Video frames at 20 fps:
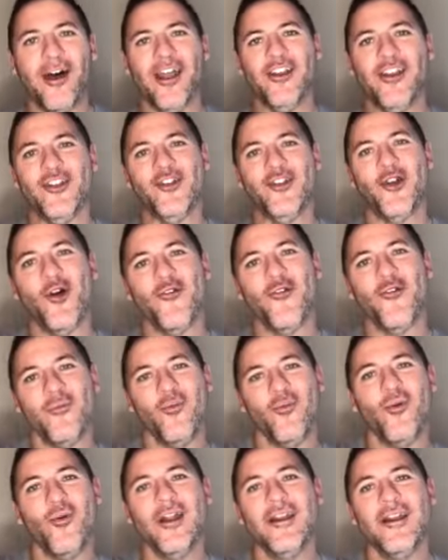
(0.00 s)
and you go from
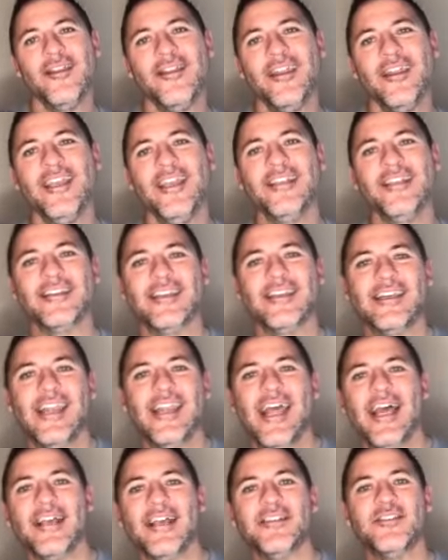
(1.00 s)
one thing to the
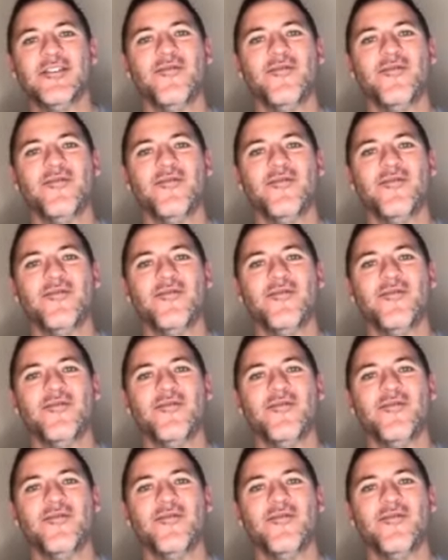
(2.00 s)
next,